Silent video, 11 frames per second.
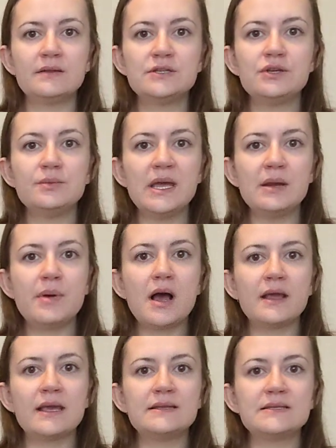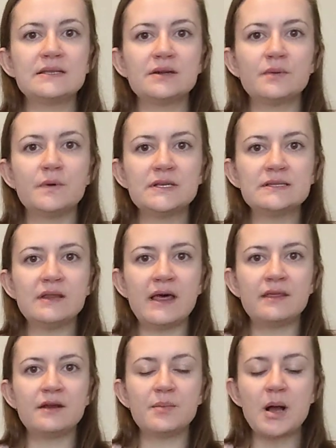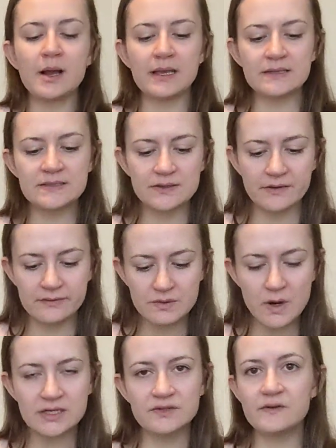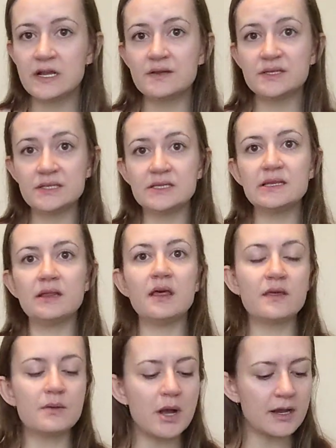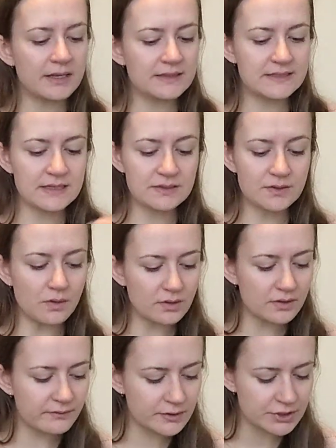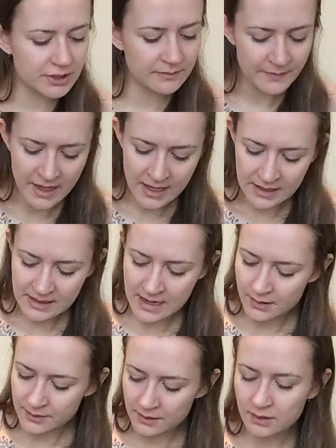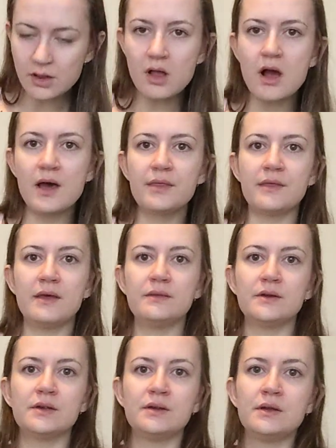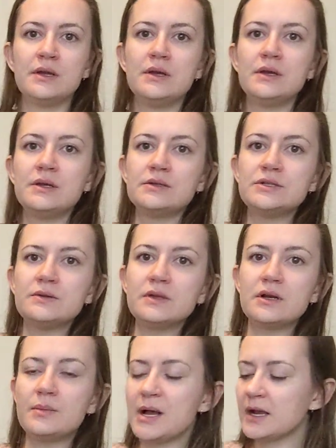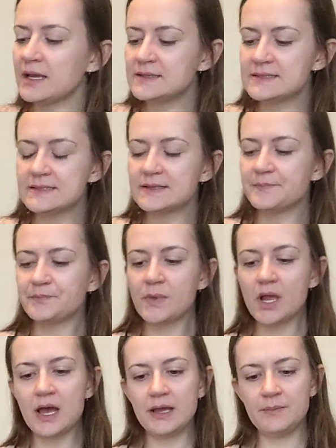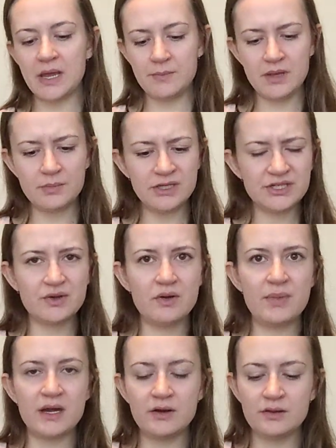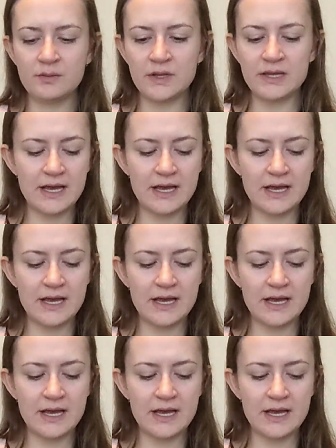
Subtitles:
two main pockets. There was leather pockets. So if you watch videos and you see the leather pockets, that's the older version. Now they're cloth and they're two little pockets. I might be able to show it better in the one